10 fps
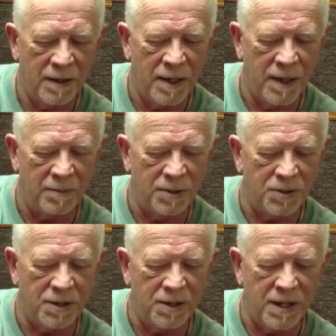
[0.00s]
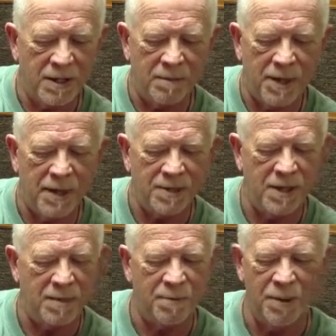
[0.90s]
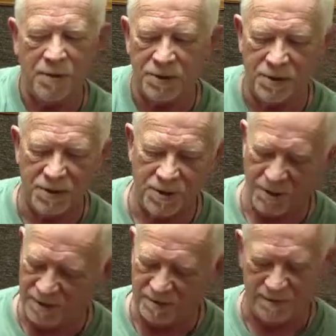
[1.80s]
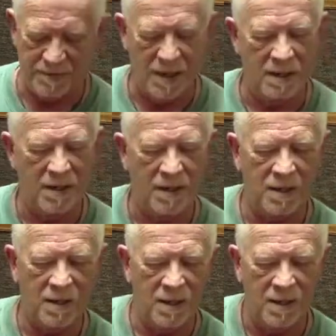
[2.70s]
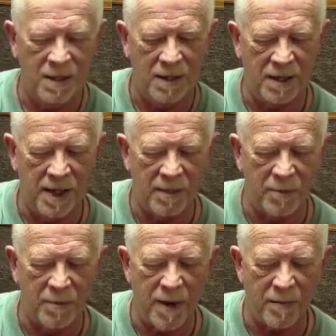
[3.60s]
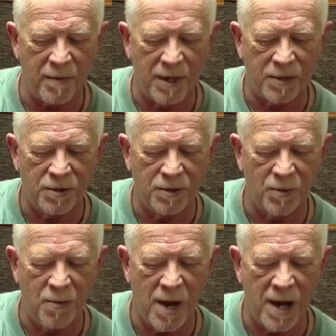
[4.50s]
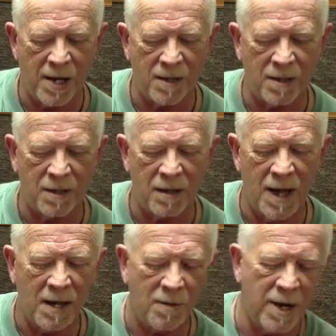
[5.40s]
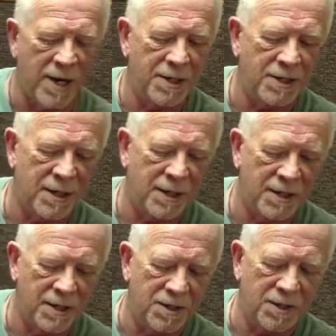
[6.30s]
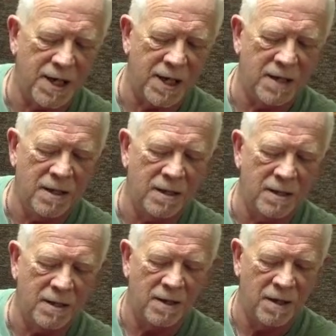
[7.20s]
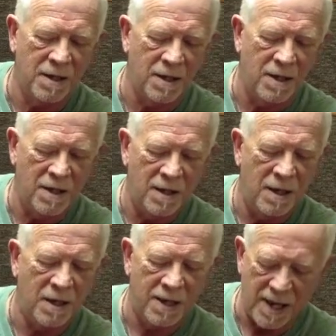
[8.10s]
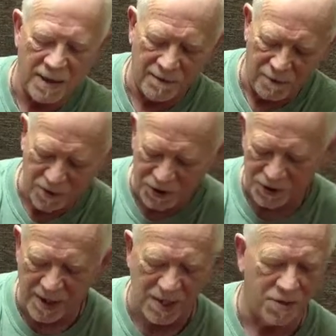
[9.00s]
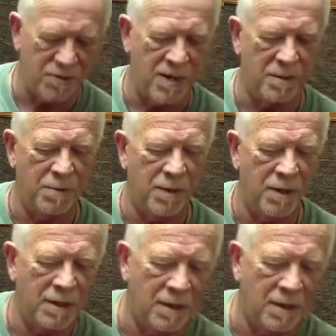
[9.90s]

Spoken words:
Again, I'm just going to take it past that post. And I am remembering to wind clockwise on this side. Again, for straight string pull.